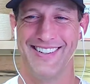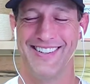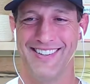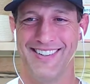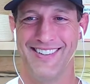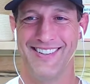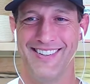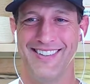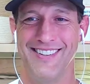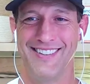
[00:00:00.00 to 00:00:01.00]

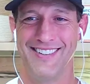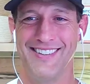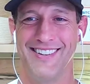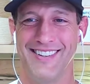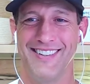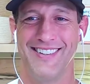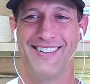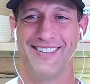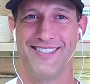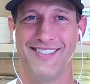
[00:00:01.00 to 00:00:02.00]

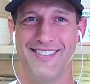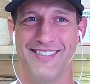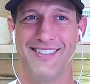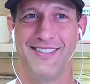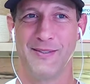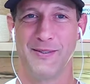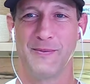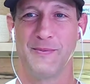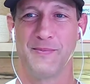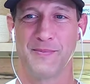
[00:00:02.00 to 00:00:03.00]

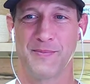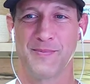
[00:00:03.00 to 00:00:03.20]
This person isn't speaking.